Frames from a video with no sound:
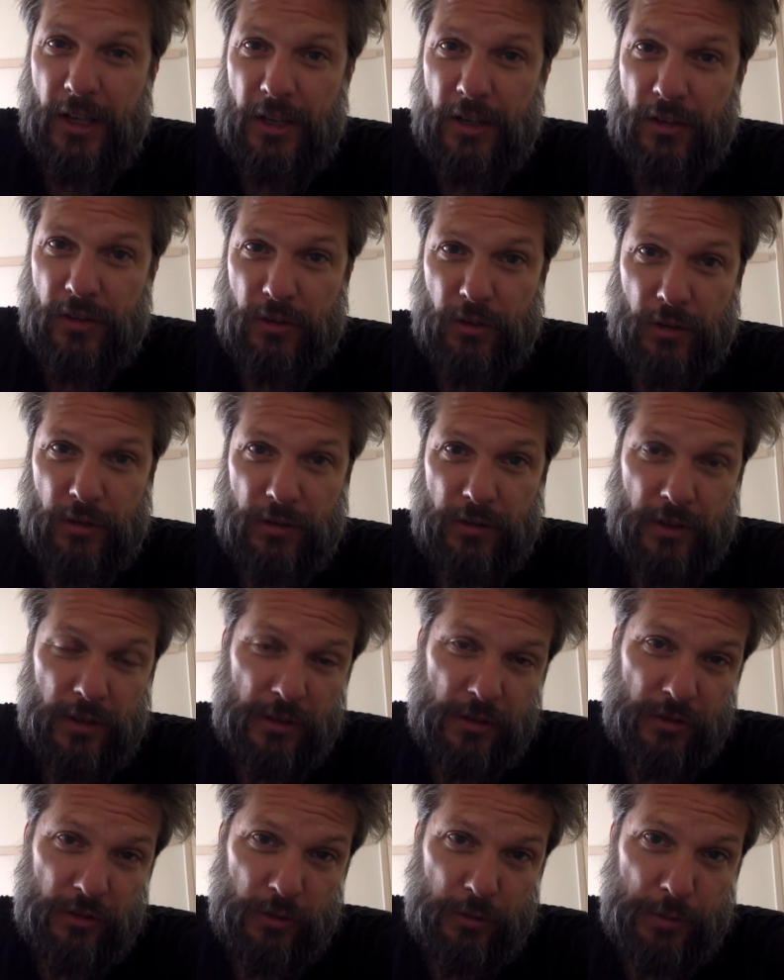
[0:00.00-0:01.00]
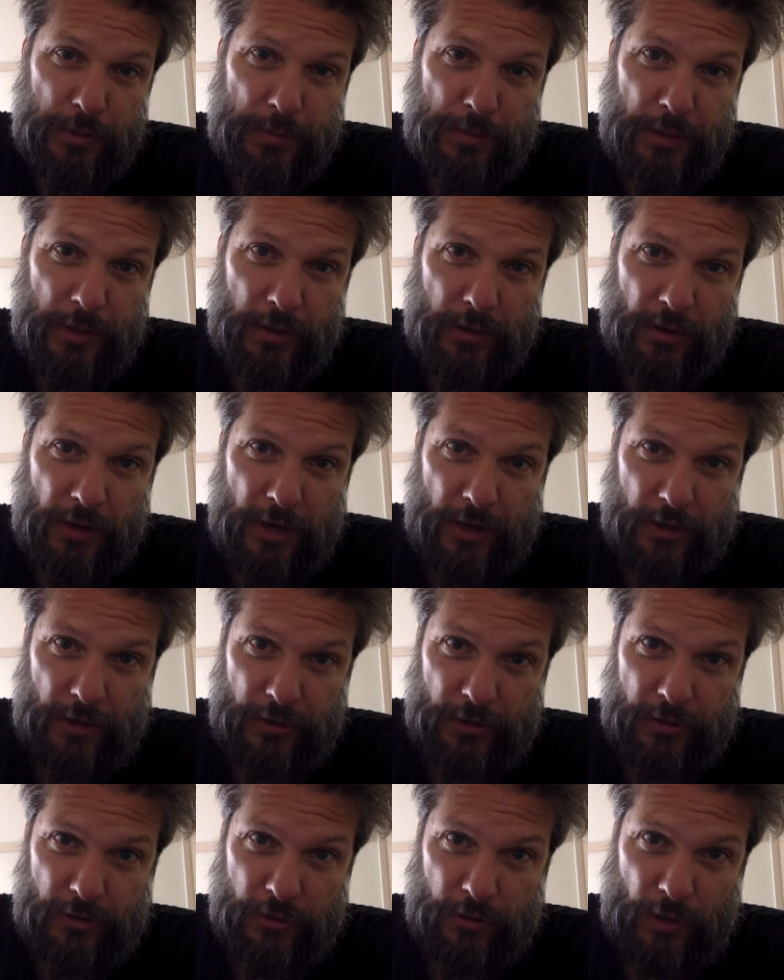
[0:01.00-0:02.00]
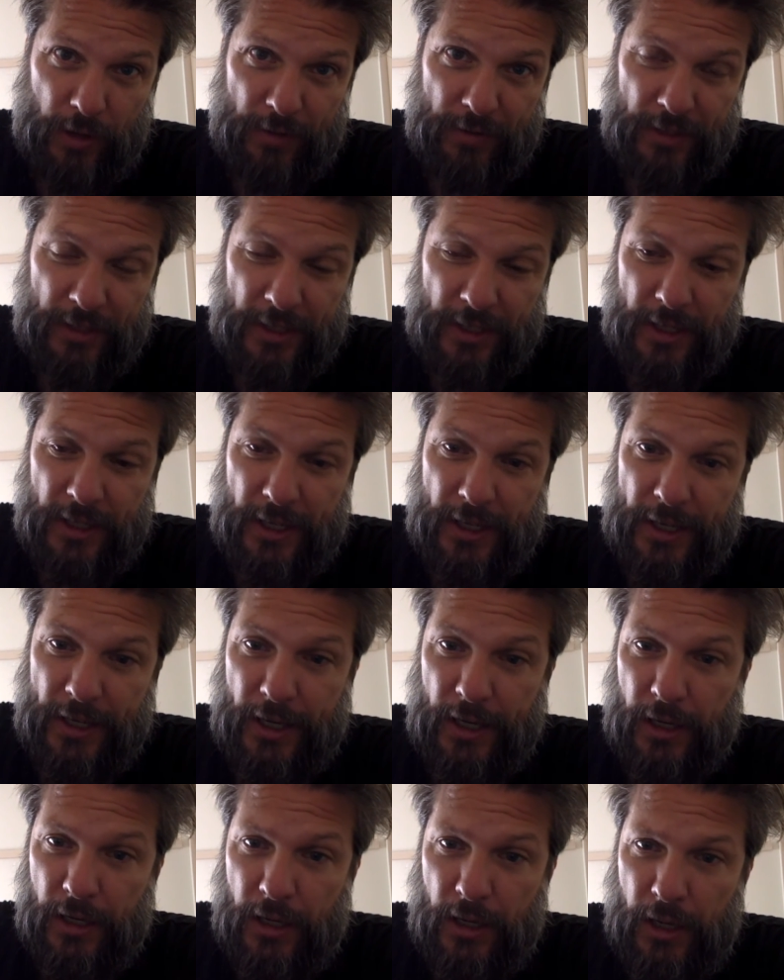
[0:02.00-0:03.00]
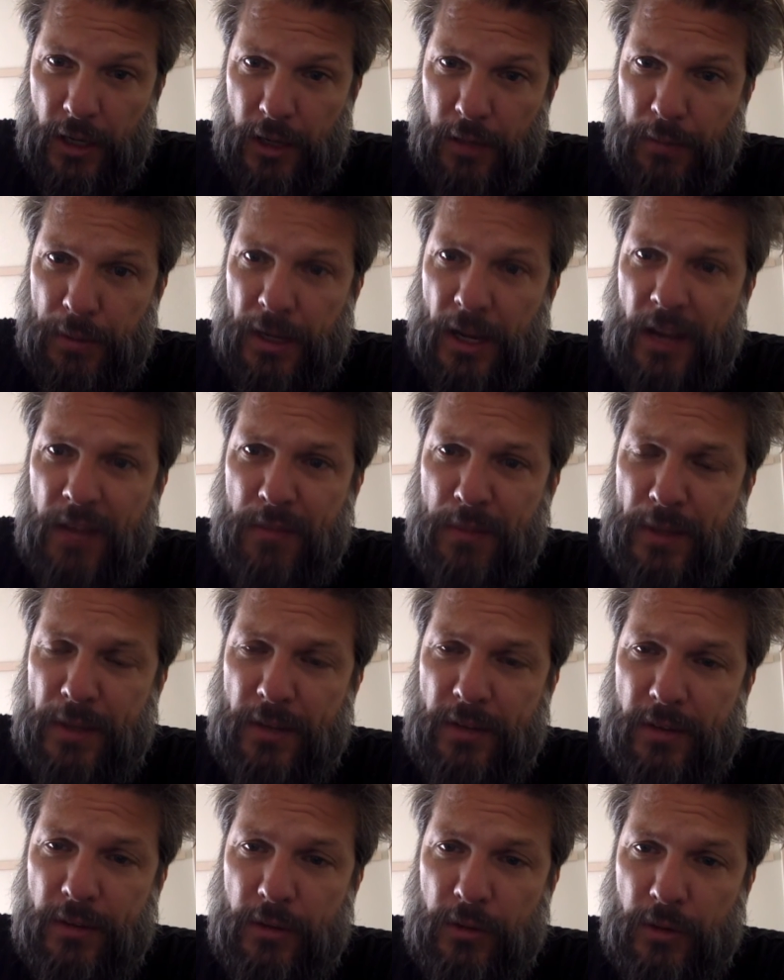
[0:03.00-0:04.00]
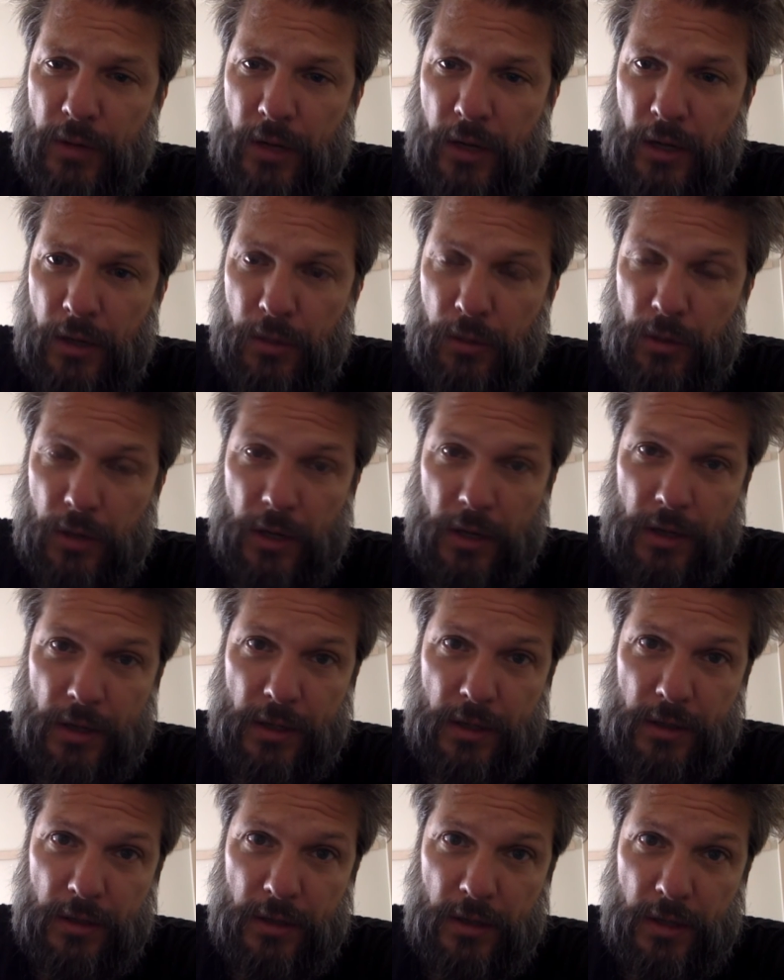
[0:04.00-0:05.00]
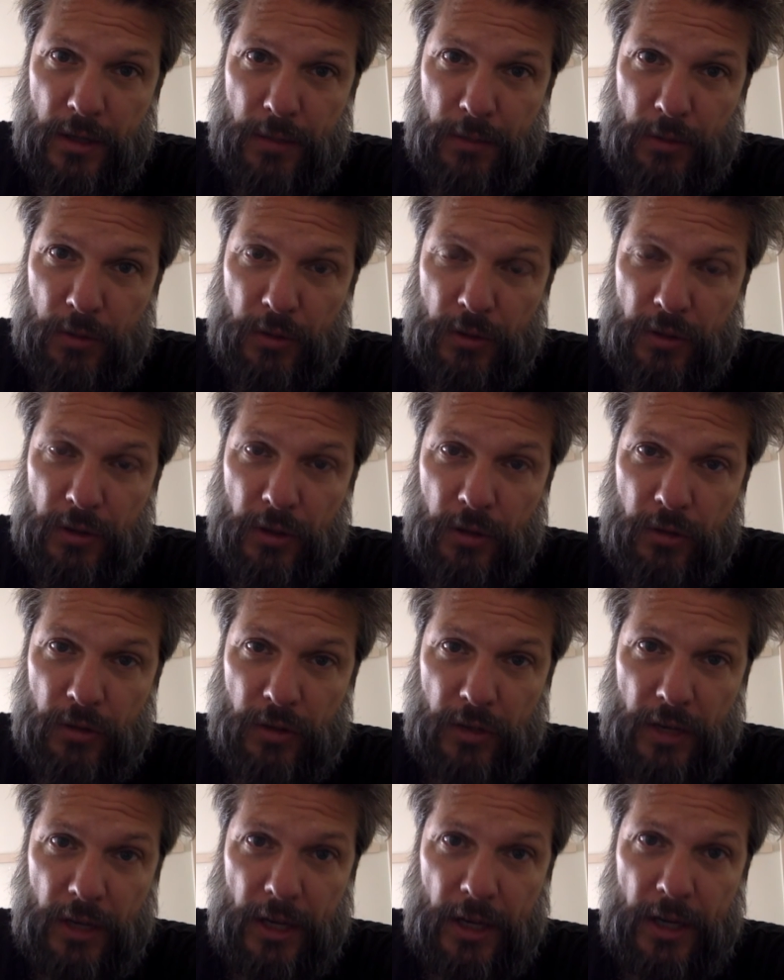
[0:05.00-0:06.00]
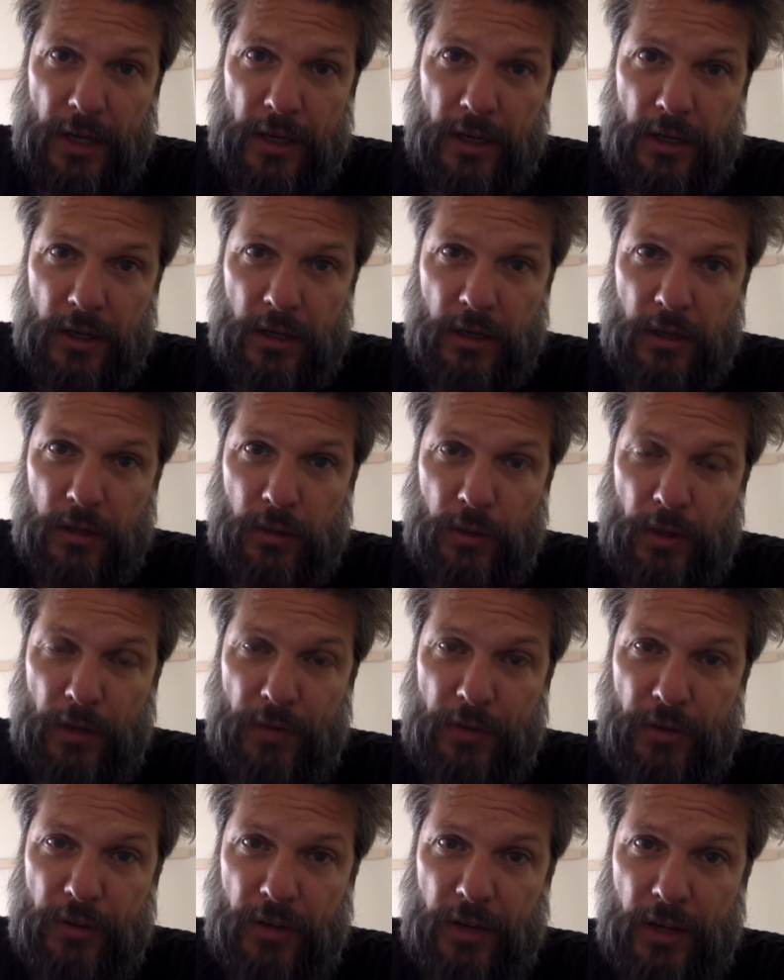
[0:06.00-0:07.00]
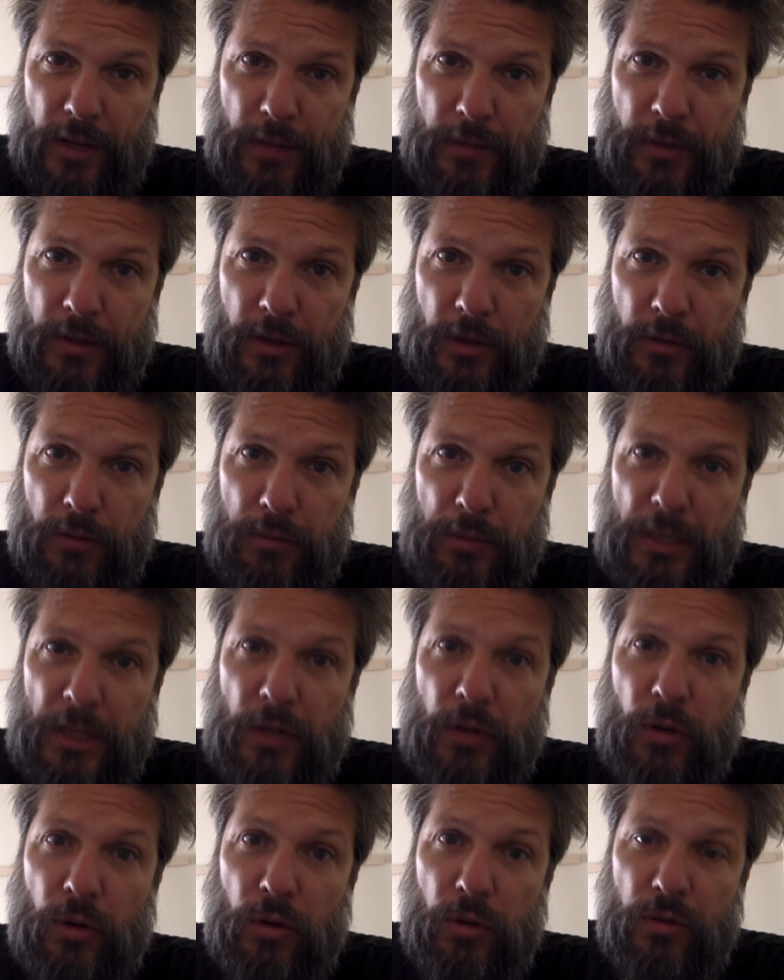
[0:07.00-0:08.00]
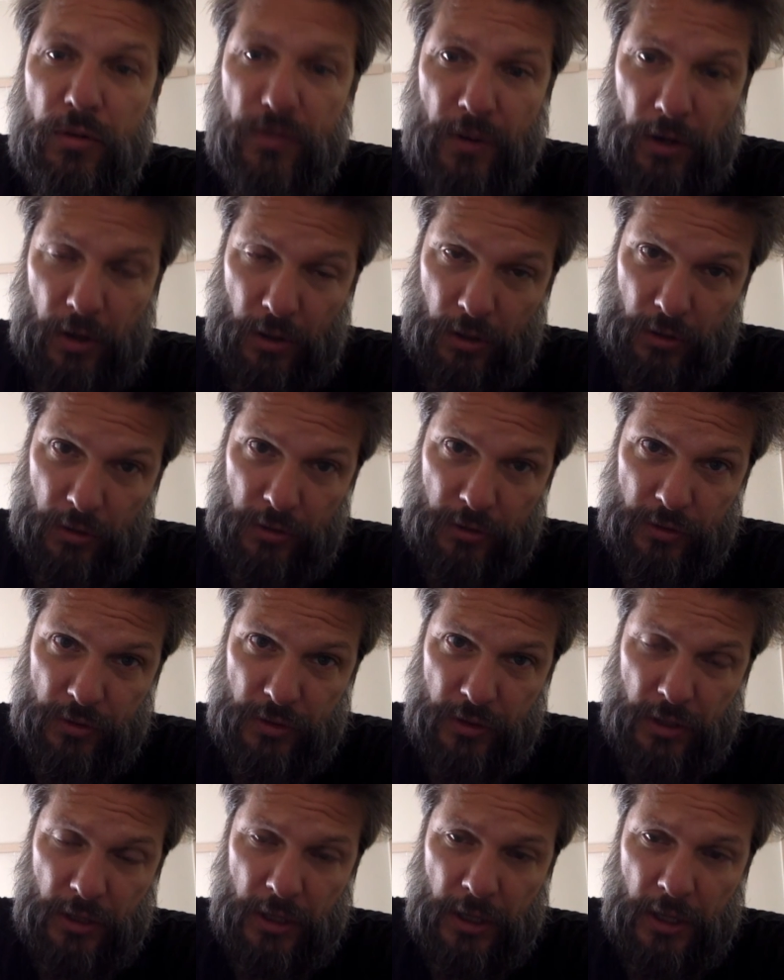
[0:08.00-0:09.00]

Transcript: sort of a stupid punk rocker traveling and hiking. But I've been to uh, where I I'm going to go today uh, quite a few times, called Mino Falls.